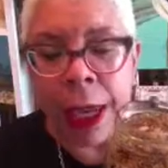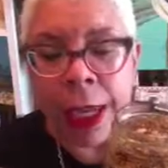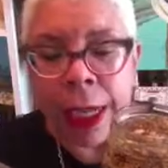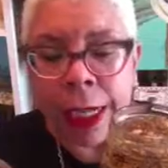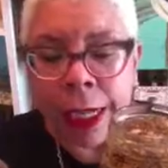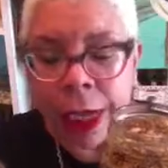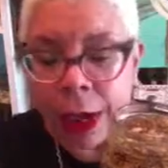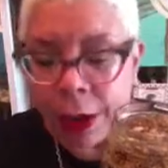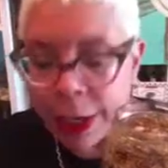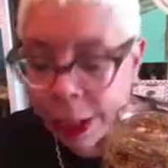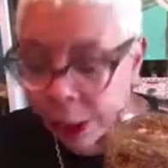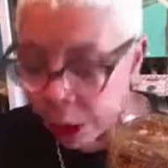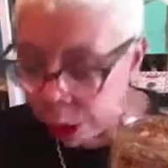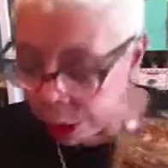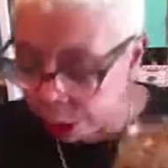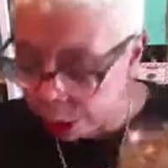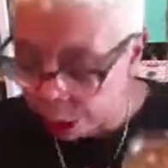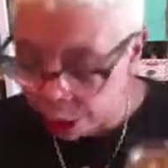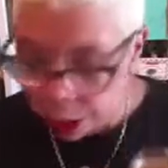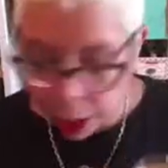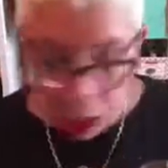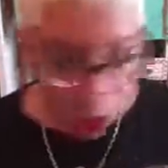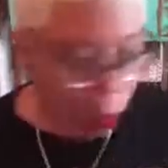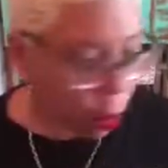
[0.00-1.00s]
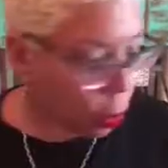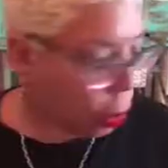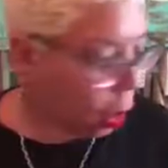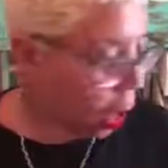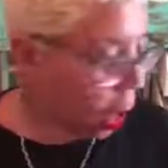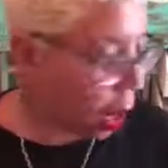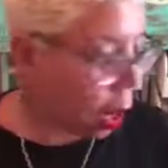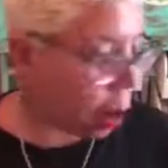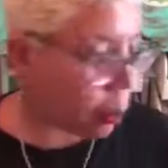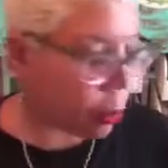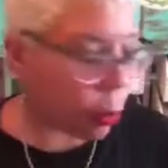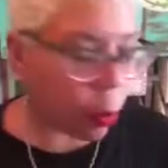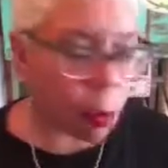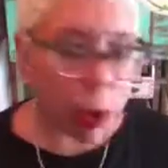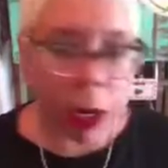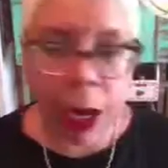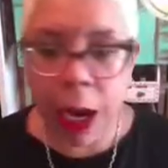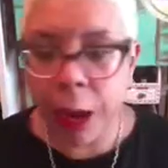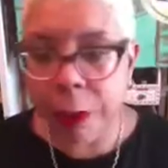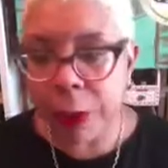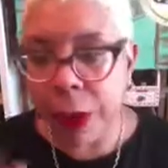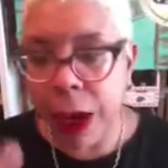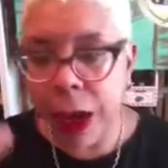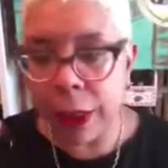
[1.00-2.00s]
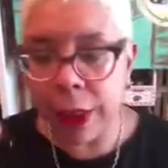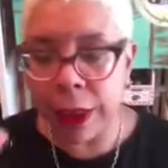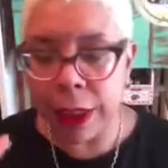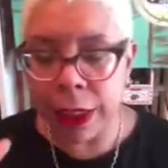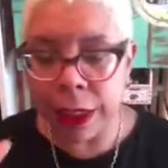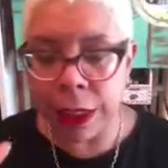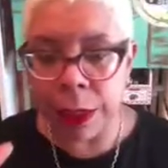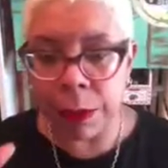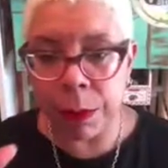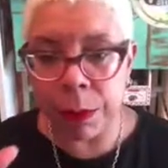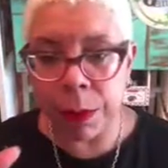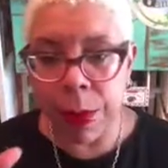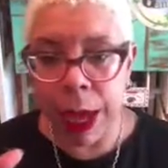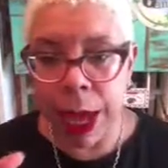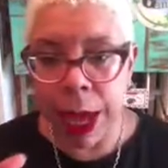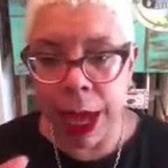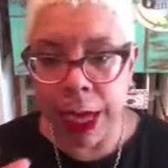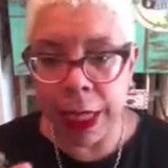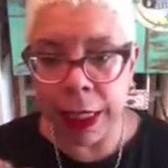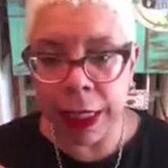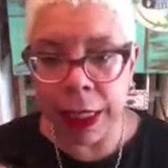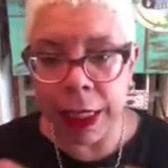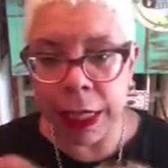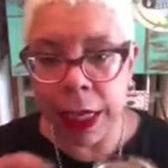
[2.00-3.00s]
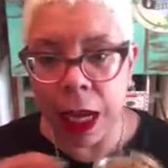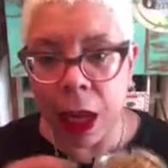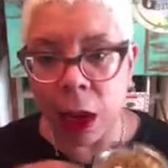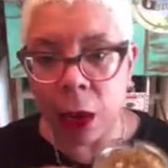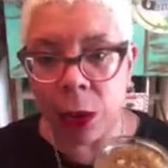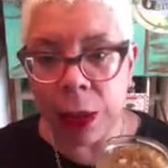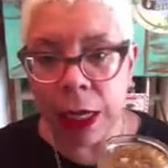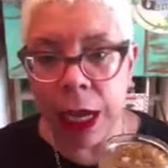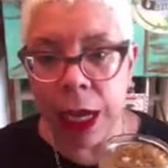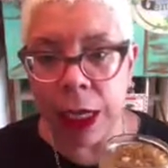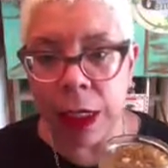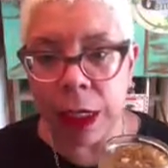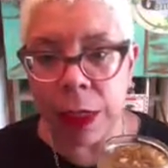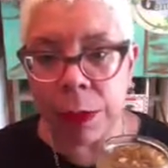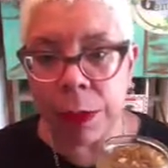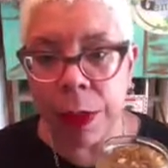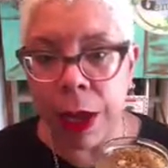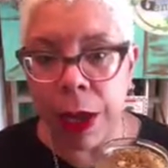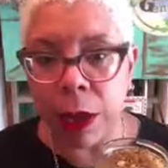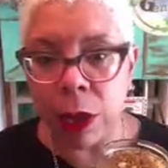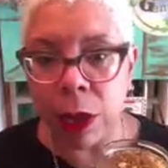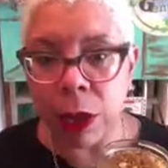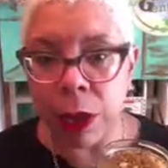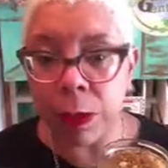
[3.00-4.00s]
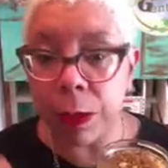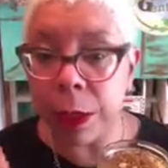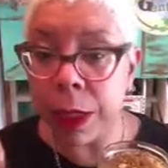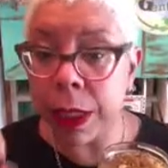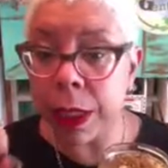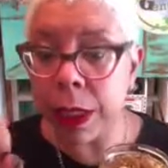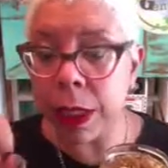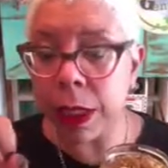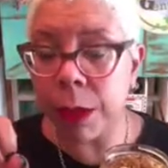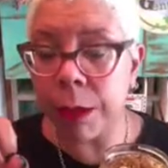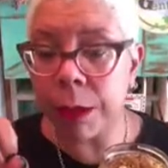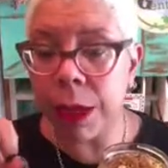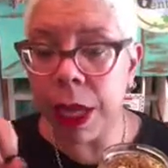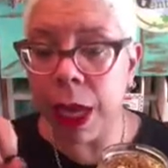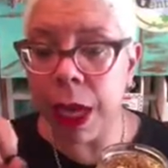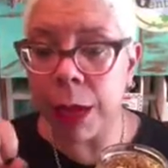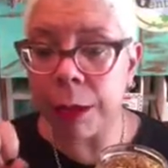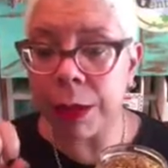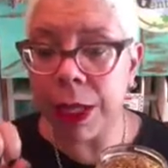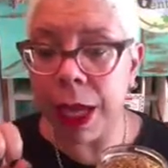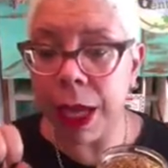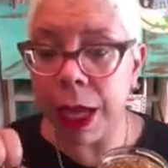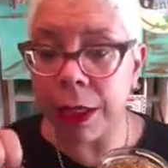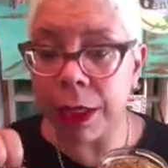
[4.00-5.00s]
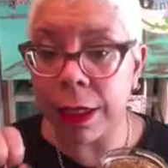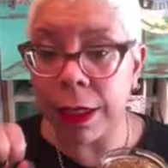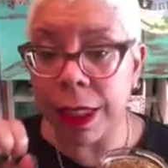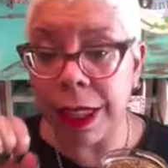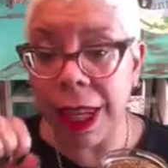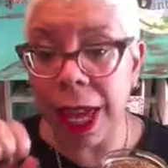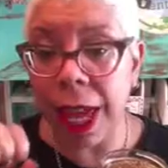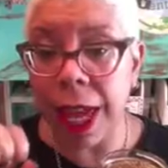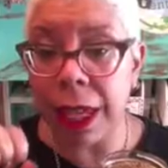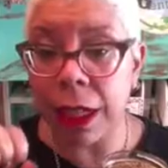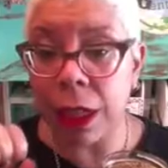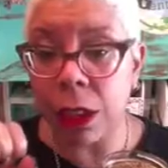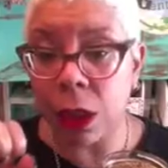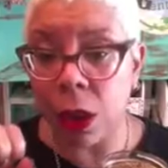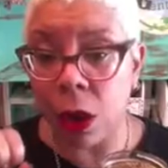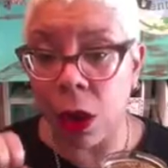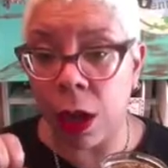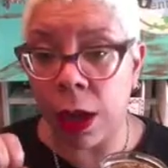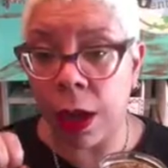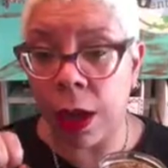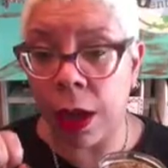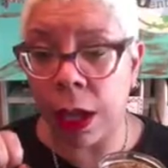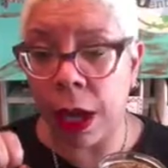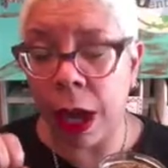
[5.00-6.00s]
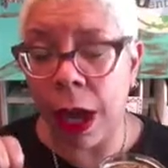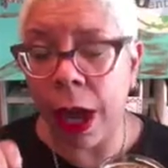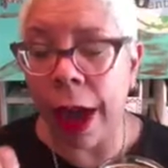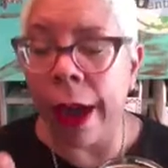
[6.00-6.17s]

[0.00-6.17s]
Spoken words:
Now, I do know when I buy this in bags, it not only has the petals, but it sometimes has the heads on it.